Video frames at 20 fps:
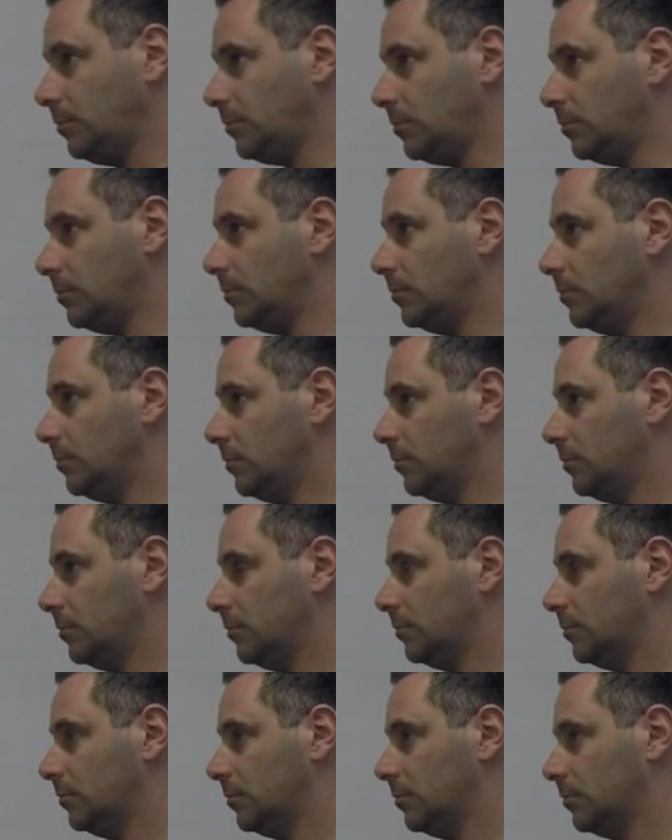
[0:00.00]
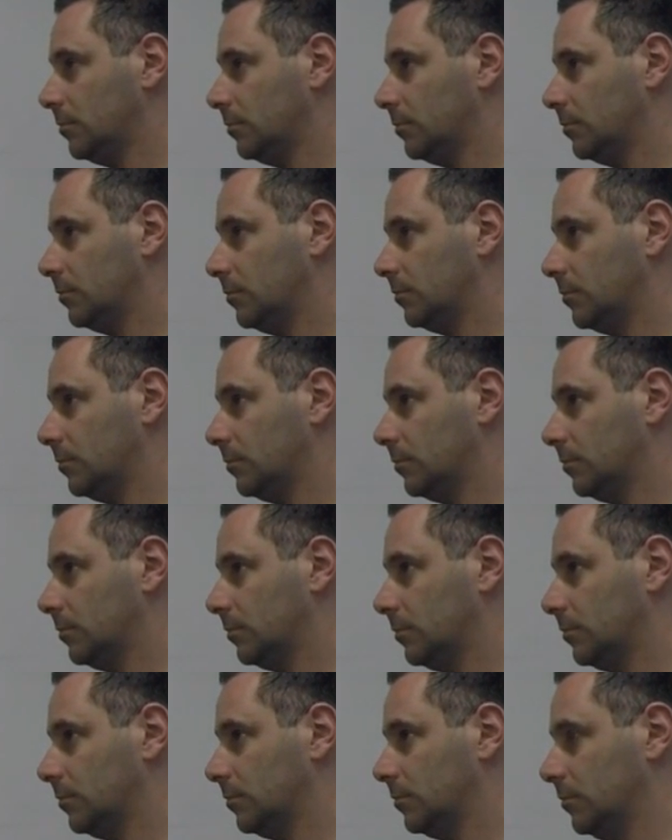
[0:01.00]

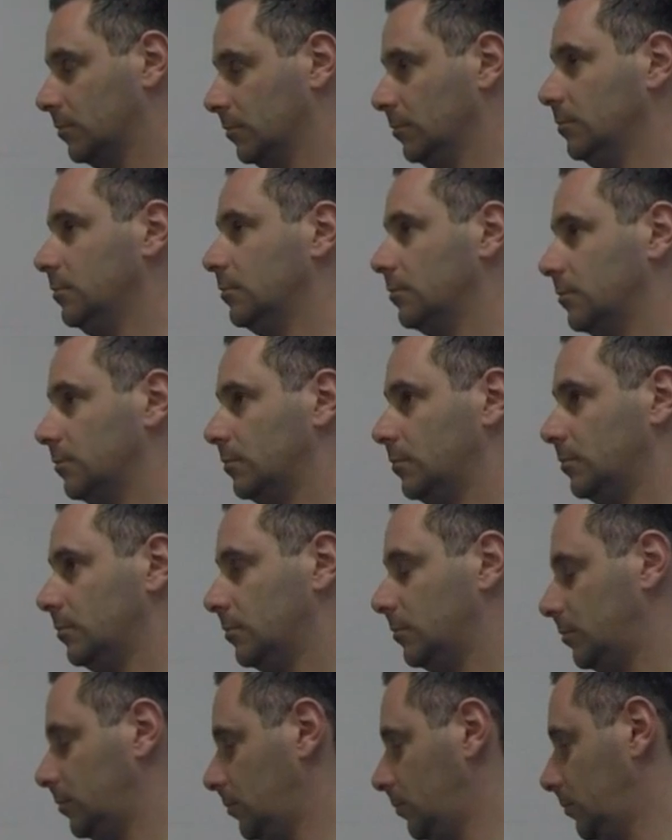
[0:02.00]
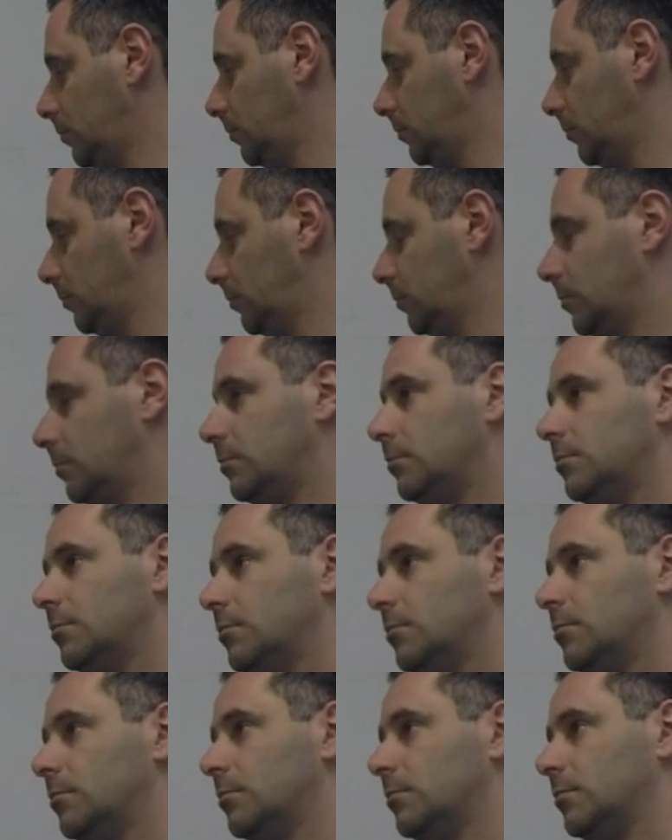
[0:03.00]

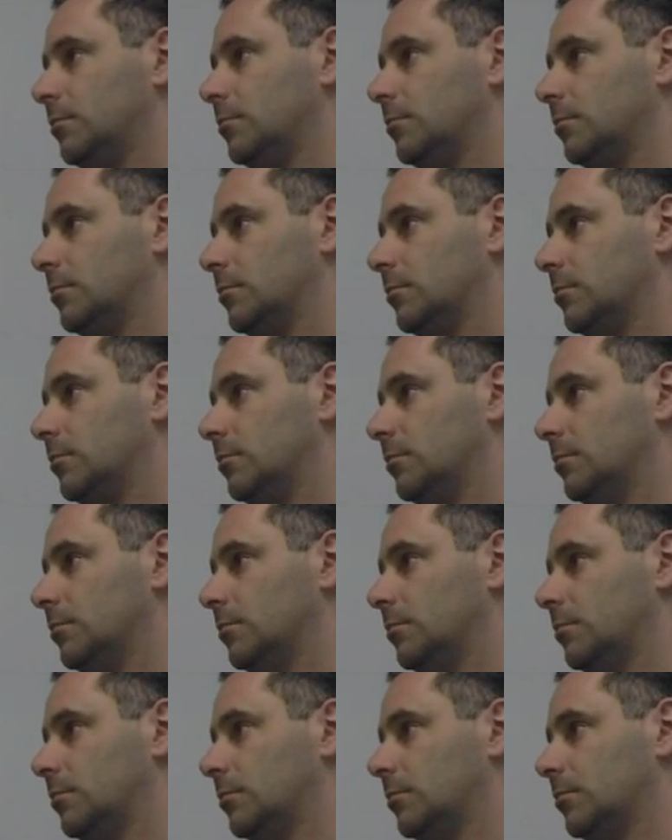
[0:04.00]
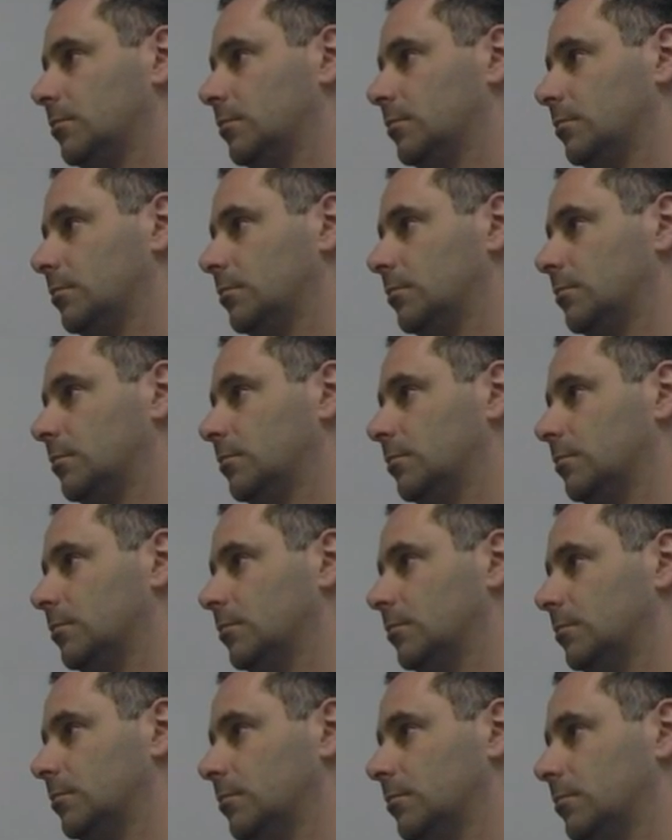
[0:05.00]

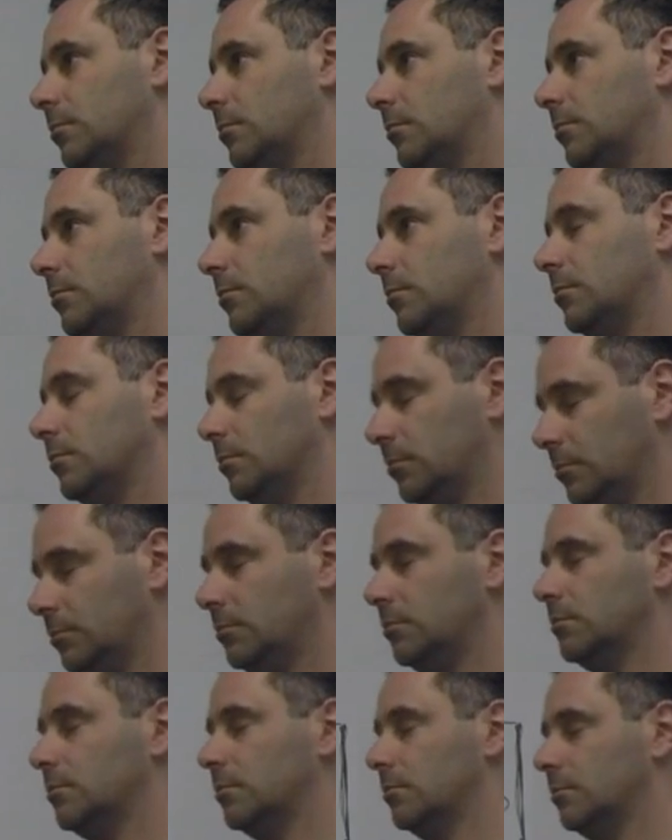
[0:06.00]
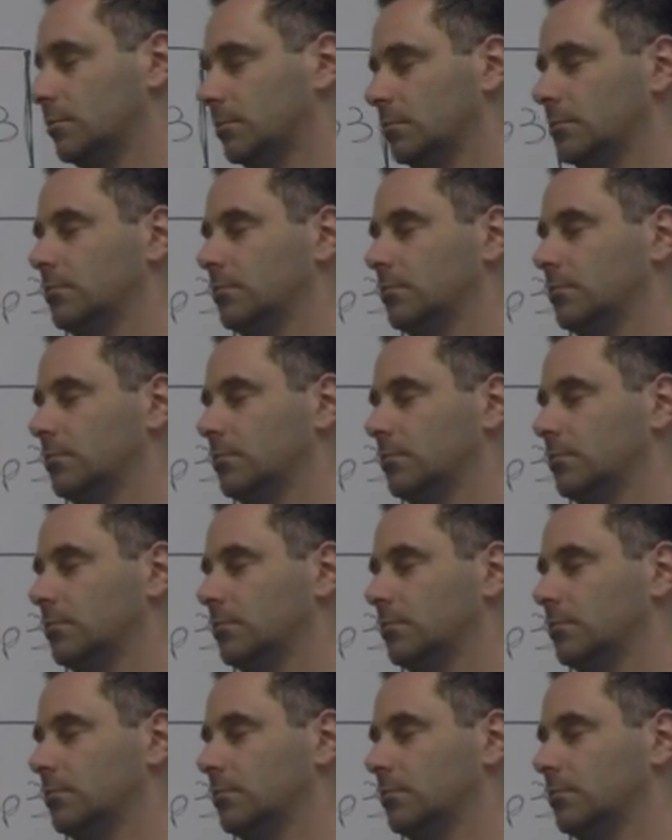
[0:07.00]
(silent)